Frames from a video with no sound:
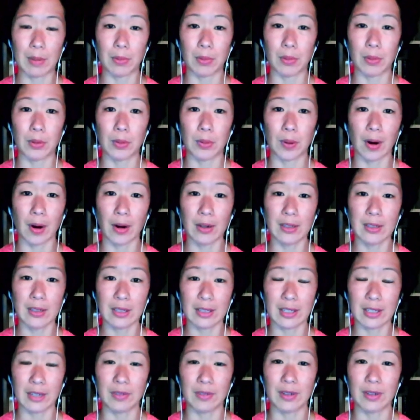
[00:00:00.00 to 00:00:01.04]
who aren't
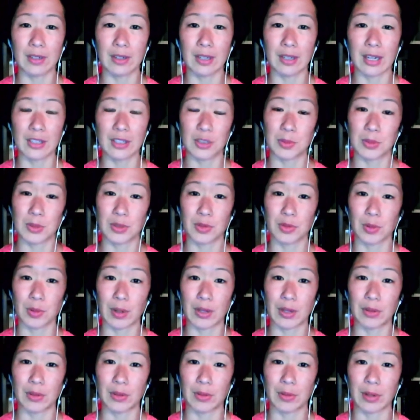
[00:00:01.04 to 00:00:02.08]
even customers of
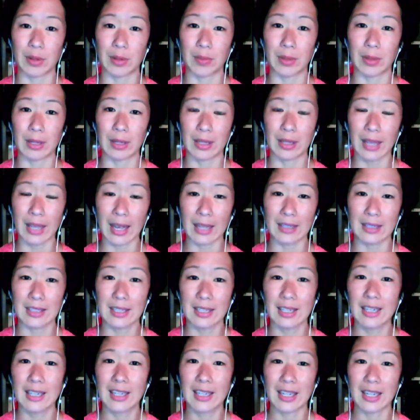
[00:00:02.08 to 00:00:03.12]
23andMe yet.
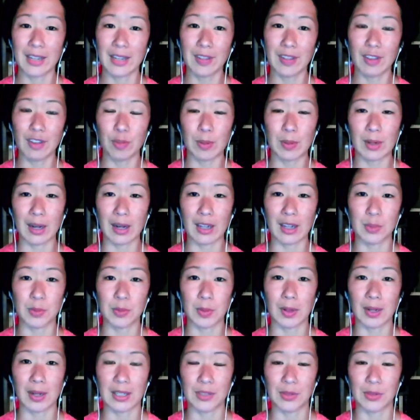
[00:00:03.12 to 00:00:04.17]
If they've been
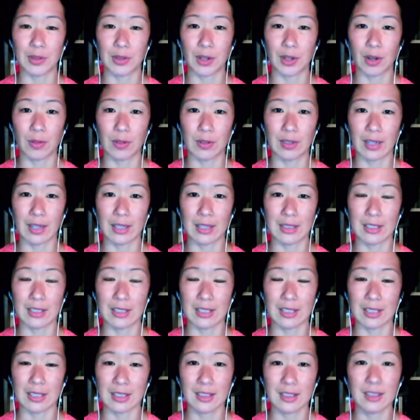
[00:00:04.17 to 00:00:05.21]
hospitalized for COVID
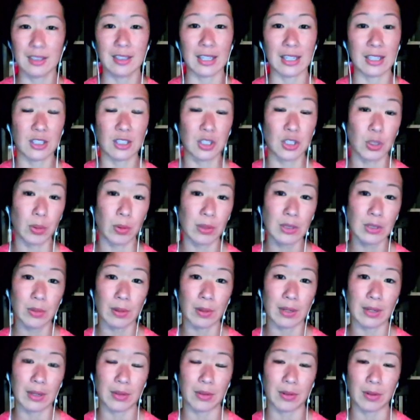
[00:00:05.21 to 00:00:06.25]
19, they can join
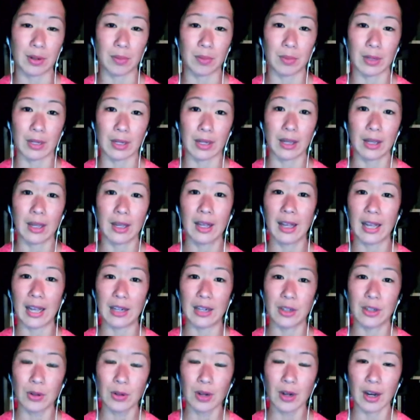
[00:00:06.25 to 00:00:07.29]
23andMe at
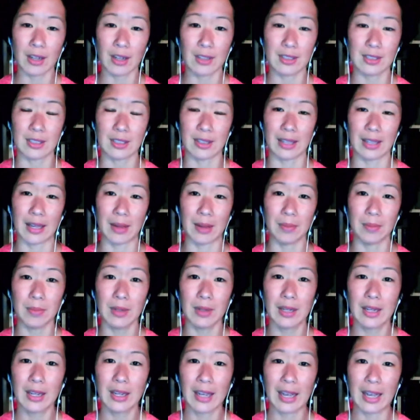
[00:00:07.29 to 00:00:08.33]
no cost to them
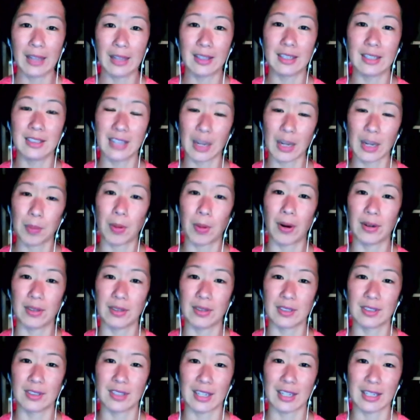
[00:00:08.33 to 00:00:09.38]
and then take part in
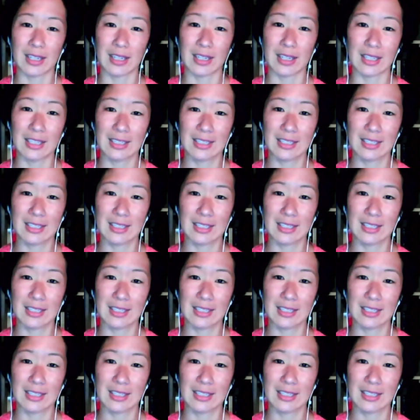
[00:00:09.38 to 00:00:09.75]
the study.